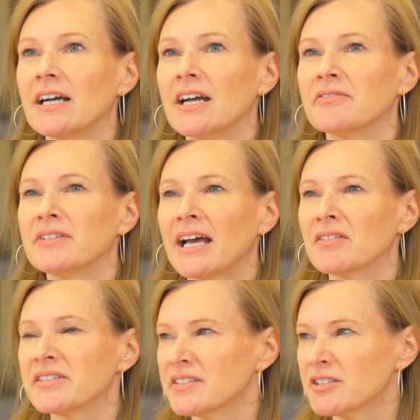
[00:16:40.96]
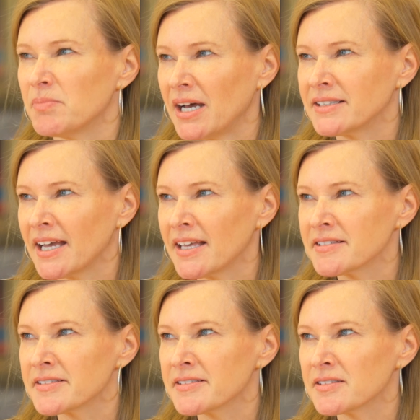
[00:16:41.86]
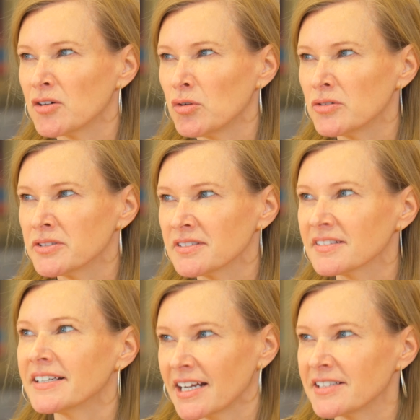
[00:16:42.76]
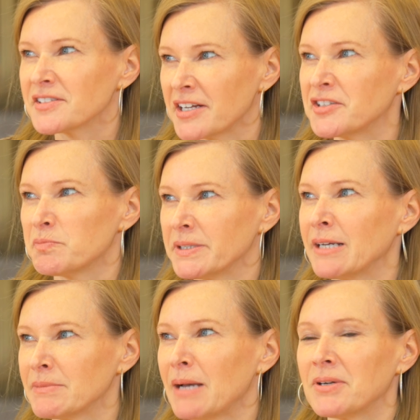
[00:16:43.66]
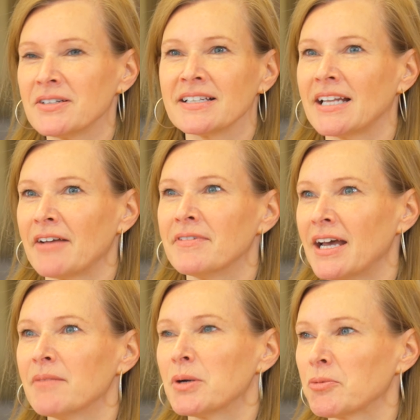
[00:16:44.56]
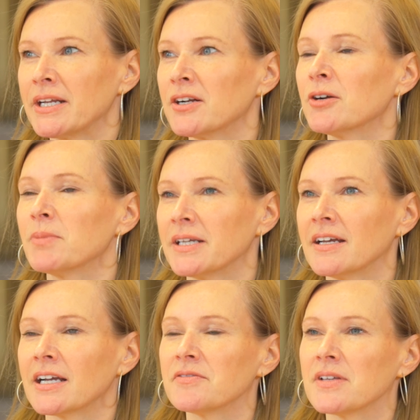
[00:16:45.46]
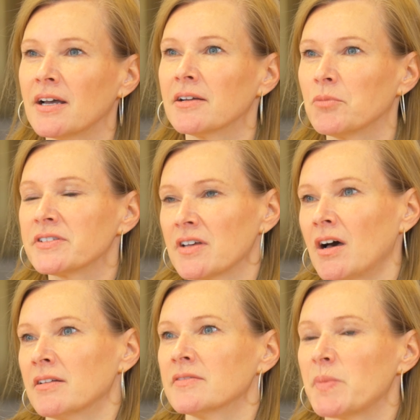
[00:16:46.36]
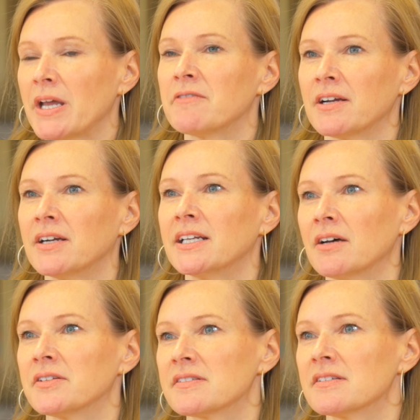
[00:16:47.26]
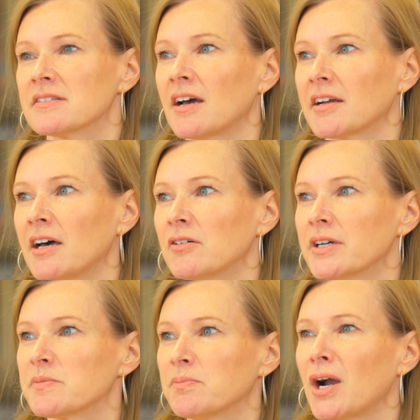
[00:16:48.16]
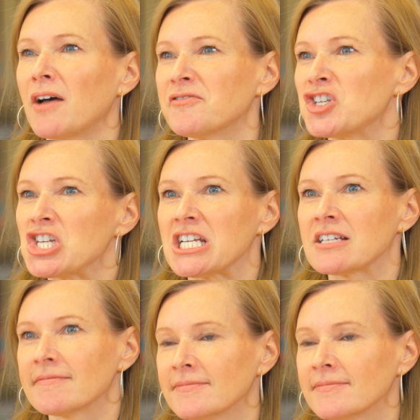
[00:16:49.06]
I've now listened to podcasts old. Like I just became that person. I'm a reader, but what's on Spotify right now is Scott Galloway's Prof G.